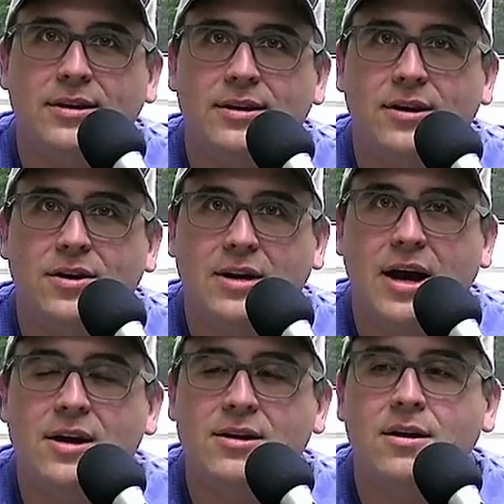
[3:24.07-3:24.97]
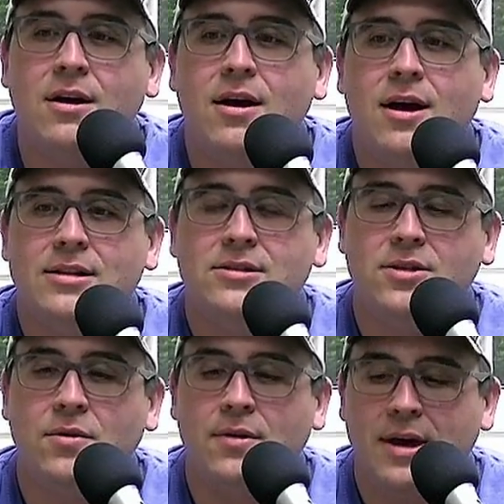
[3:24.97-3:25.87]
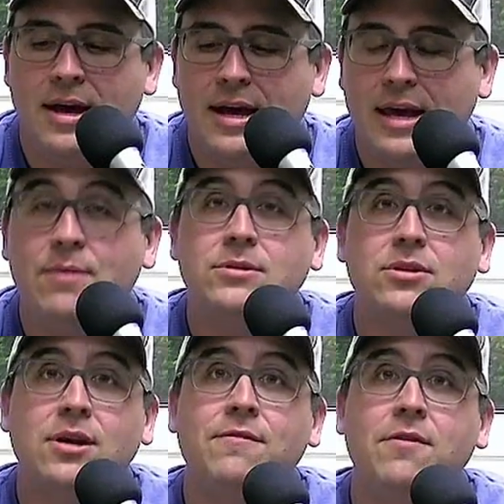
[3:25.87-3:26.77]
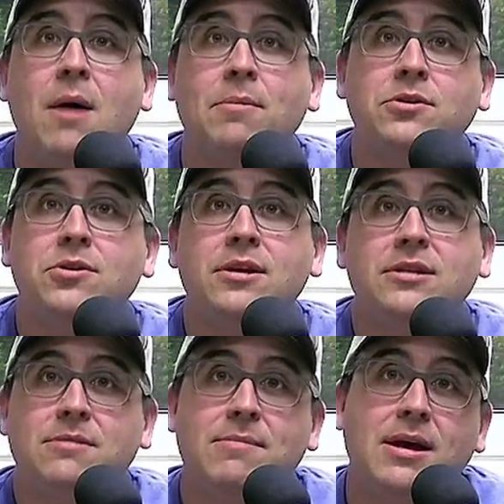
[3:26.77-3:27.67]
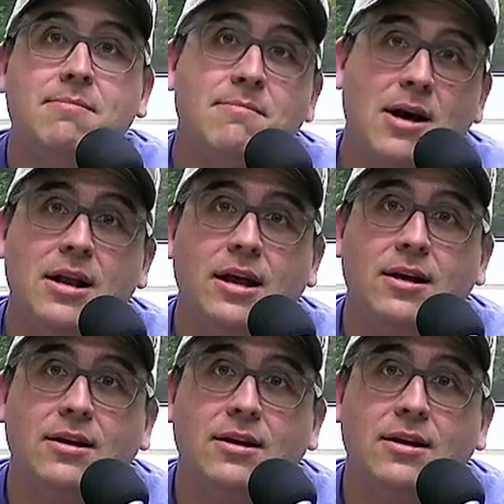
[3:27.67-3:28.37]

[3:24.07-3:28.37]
okay? And so he was looking for opportunities to make money.